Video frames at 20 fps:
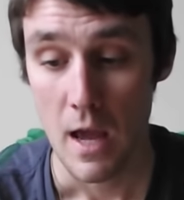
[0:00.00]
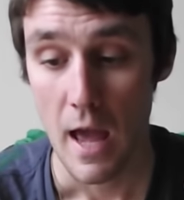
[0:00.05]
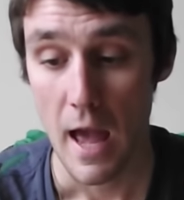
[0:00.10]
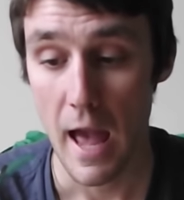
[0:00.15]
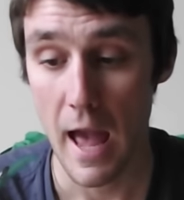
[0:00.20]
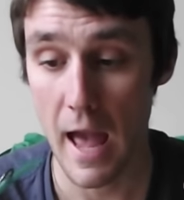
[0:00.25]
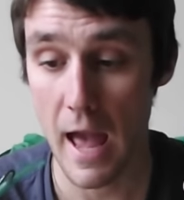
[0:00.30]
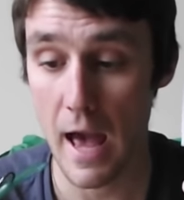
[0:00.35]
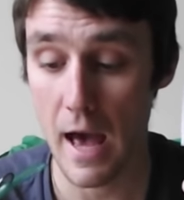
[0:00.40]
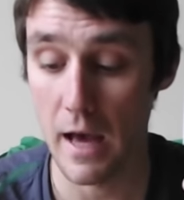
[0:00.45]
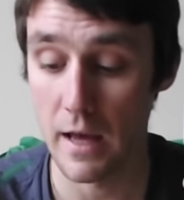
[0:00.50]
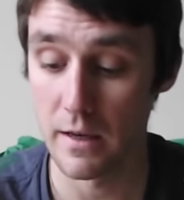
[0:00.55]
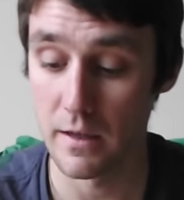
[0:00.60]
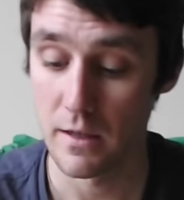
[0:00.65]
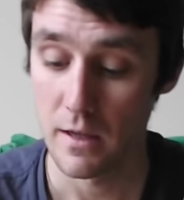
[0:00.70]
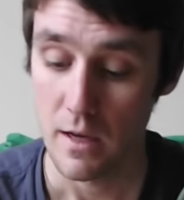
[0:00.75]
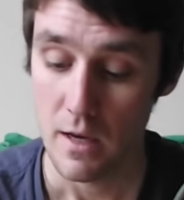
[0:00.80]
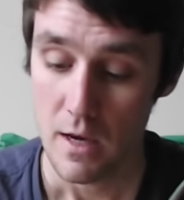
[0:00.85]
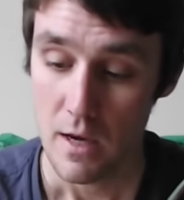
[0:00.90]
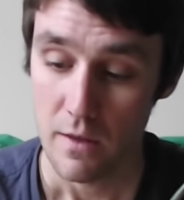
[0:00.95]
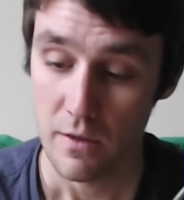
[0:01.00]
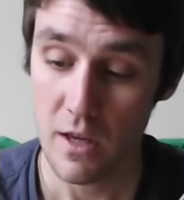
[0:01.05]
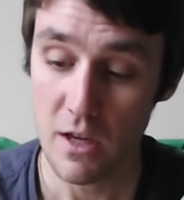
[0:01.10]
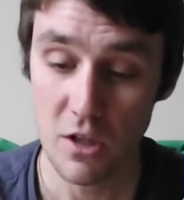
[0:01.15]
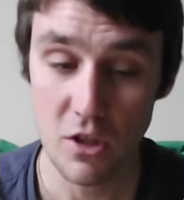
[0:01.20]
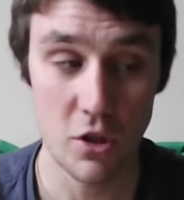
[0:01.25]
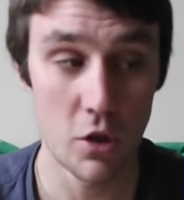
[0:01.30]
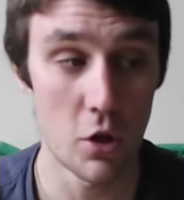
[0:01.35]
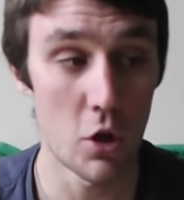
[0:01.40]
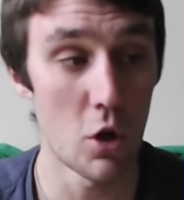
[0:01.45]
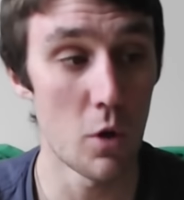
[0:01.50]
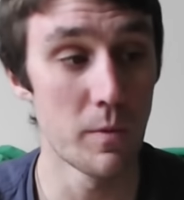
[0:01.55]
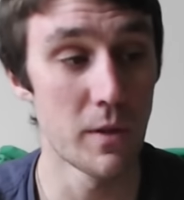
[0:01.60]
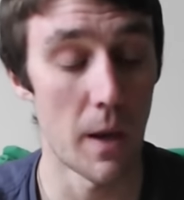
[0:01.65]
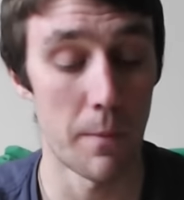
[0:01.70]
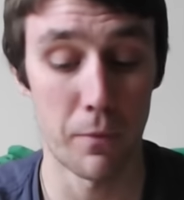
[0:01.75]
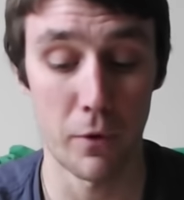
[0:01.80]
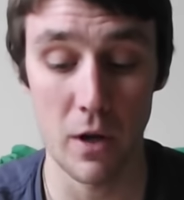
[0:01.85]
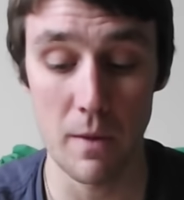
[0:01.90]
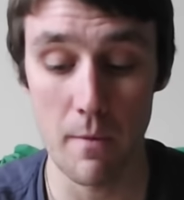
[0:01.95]
And these tubes
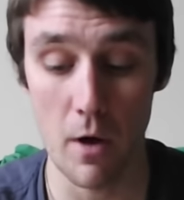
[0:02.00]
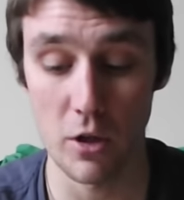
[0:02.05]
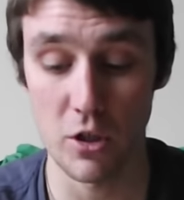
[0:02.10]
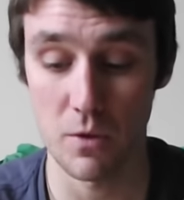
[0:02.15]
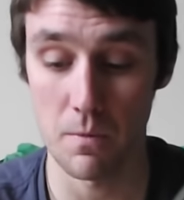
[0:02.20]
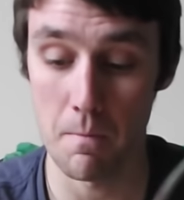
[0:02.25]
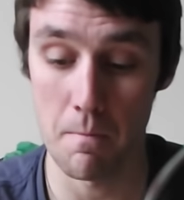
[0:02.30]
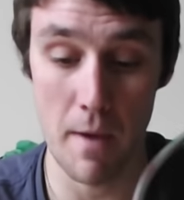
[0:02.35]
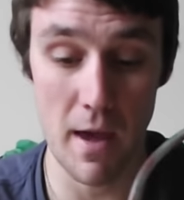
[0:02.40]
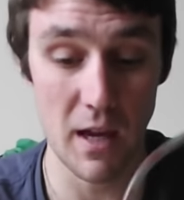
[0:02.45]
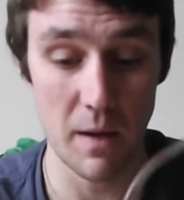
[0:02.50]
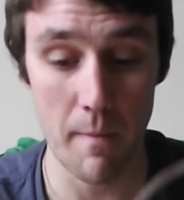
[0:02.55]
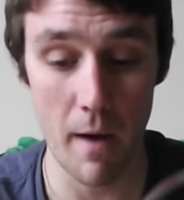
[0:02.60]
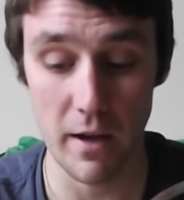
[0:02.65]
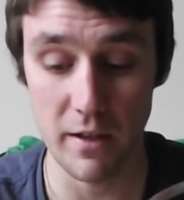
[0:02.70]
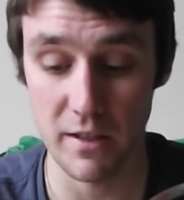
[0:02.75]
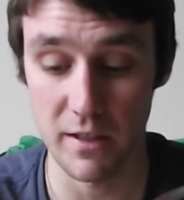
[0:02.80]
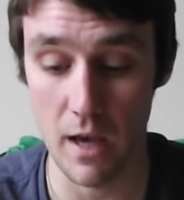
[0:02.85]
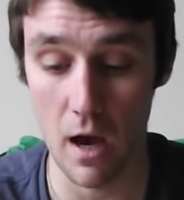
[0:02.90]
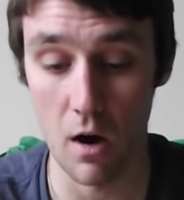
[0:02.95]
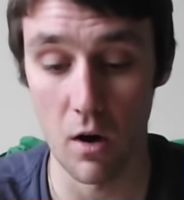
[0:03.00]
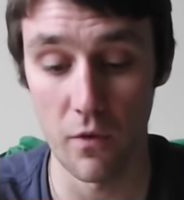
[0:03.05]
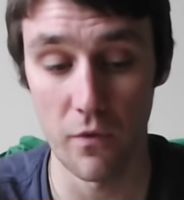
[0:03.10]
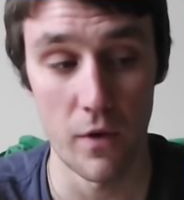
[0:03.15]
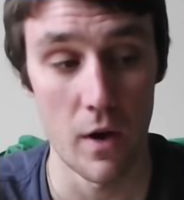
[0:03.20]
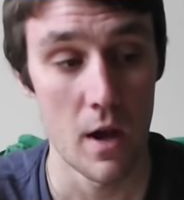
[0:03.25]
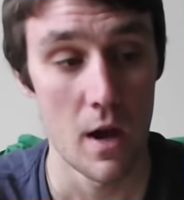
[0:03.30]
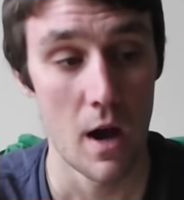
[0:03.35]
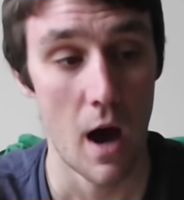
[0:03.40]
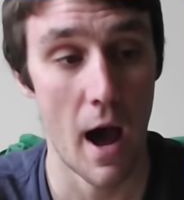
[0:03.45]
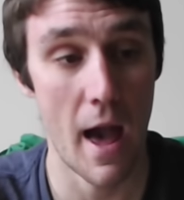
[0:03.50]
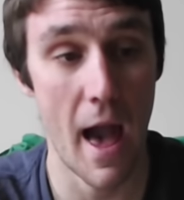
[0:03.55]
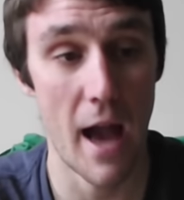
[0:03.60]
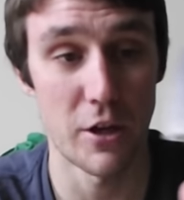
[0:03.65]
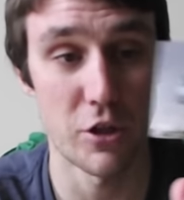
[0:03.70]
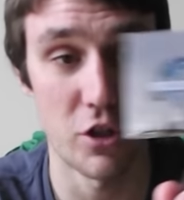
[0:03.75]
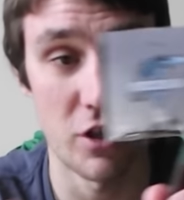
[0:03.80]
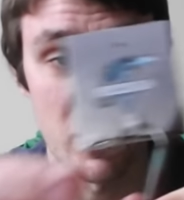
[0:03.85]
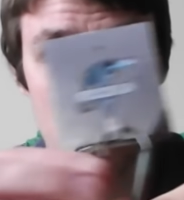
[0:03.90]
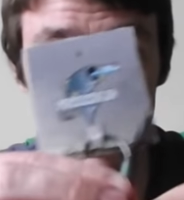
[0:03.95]
I pretty much make myself. I
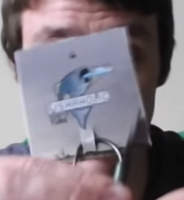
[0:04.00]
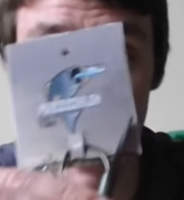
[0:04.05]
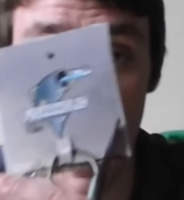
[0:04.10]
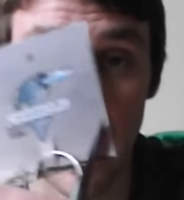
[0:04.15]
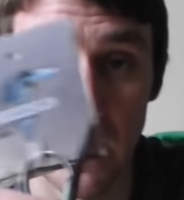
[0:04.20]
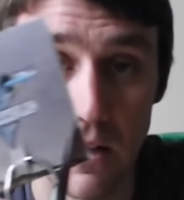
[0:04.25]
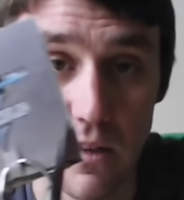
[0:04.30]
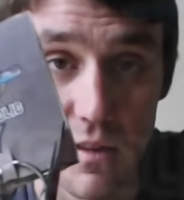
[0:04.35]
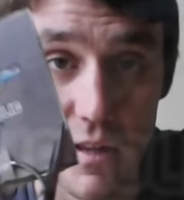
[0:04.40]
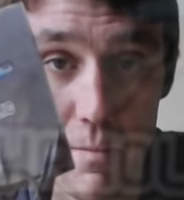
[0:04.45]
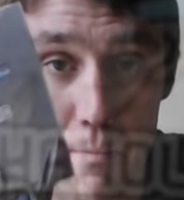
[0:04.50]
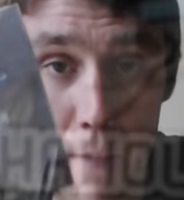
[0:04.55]
actually designed the